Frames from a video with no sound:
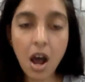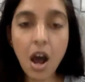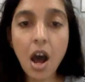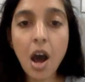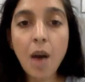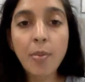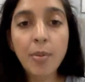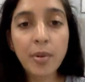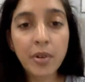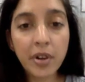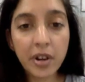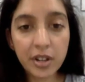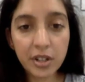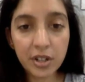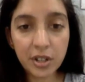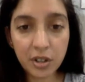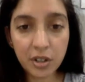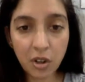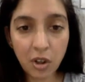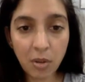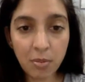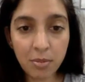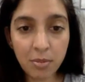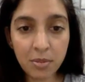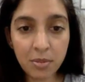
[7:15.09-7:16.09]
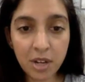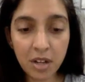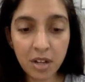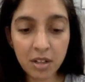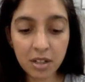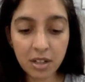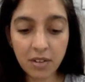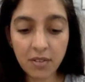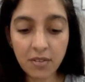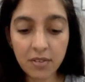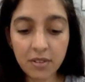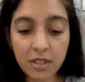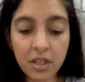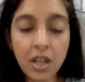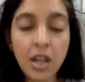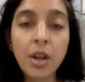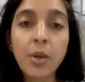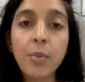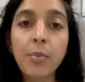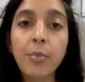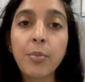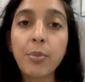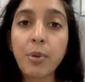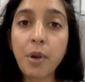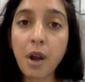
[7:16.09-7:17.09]
operational objectives,
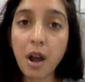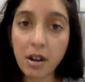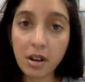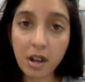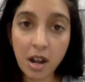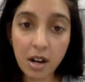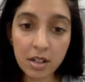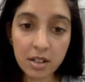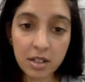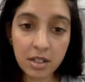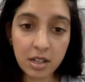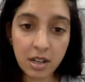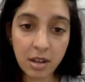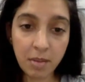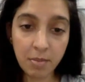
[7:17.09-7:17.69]
product